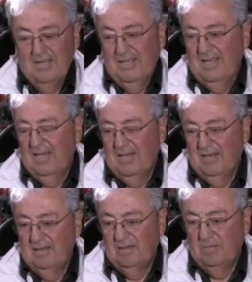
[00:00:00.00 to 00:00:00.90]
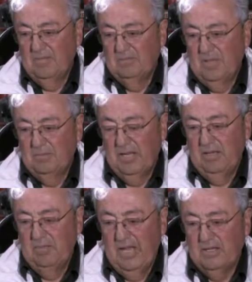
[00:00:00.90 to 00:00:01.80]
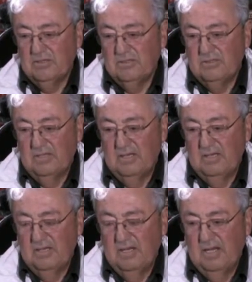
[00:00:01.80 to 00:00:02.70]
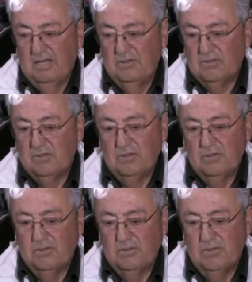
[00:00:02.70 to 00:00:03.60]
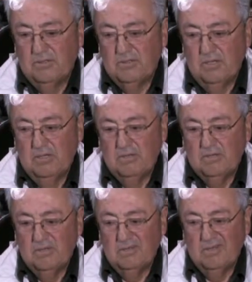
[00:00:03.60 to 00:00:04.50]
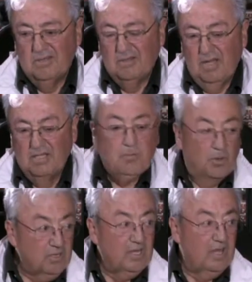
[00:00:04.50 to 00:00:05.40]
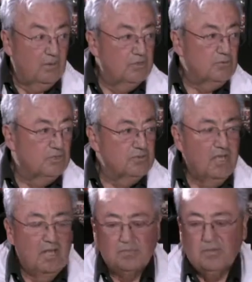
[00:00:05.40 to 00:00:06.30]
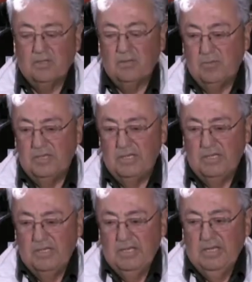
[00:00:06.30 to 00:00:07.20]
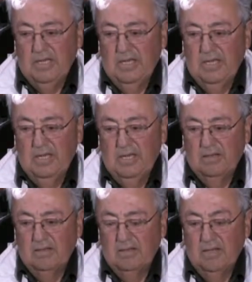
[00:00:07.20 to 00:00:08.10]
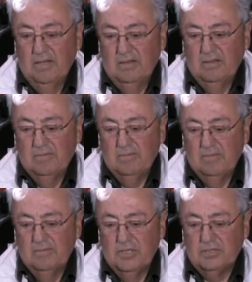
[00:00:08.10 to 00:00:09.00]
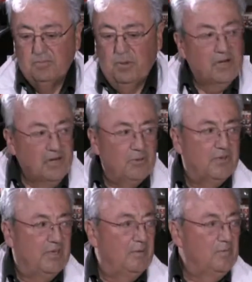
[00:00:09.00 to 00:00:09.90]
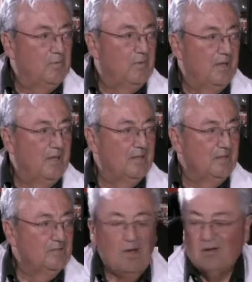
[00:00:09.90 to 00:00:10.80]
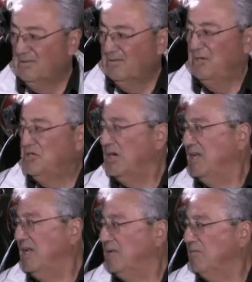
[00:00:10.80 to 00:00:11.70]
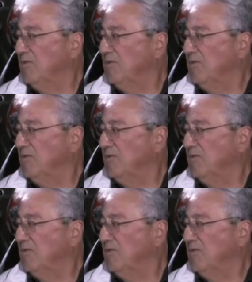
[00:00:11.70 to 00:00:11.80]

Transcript: And um, my buddy Max uh, and I used to go to these things, and uh, I spoke the language, which helped a little bit, and uh, just party with them and talk to each other like we were